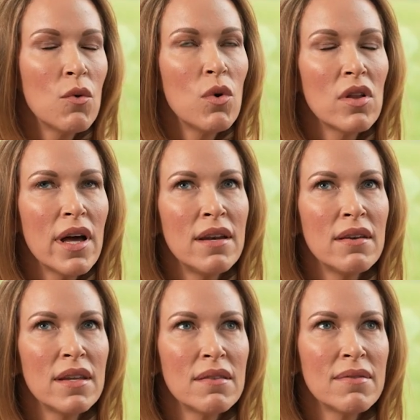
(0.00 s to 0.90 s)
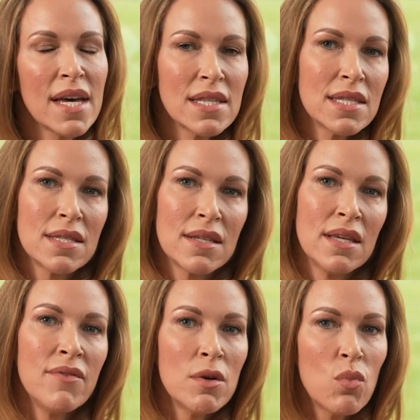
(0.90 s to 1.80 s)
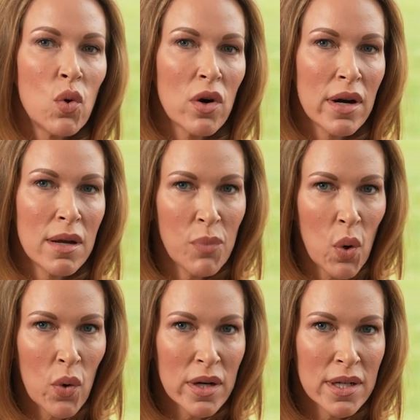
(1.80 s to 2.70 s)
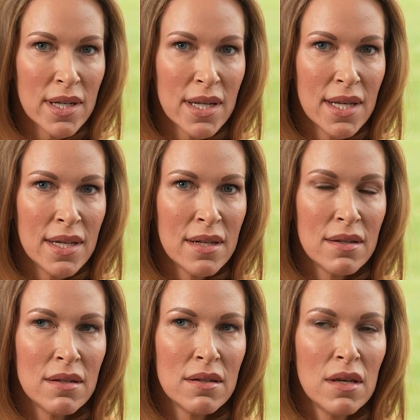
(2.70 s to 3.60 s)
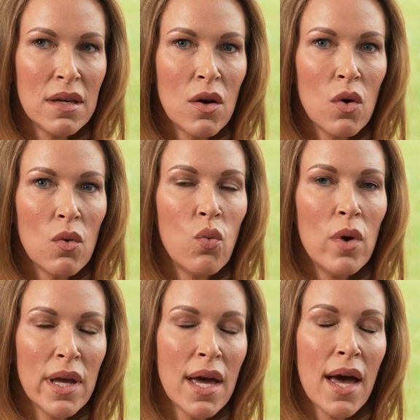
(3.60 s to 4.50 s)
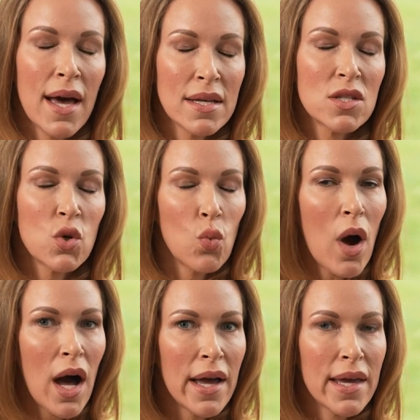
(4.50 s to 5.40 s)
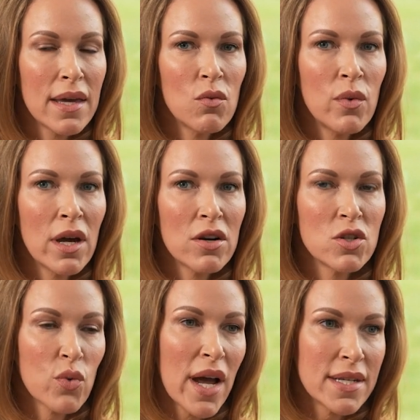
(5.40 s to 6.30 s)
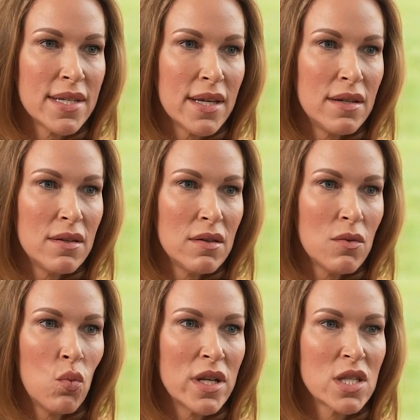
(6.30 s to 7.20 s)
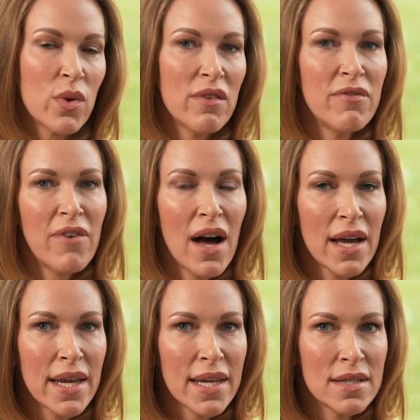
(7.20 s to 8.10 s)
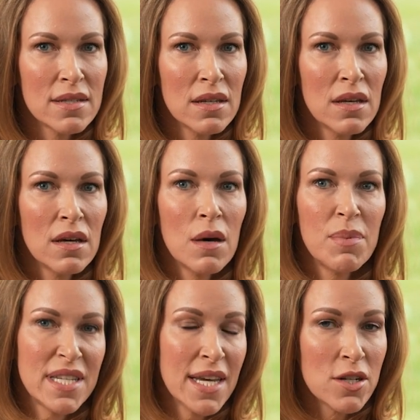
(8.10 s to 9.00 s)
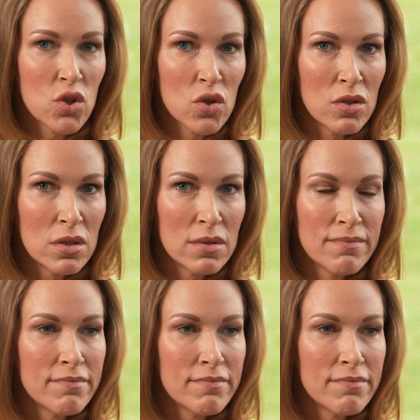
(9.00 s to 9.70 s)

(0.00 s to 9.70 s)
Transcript: Well, and that's even more important in as to why we are directed once we find a potential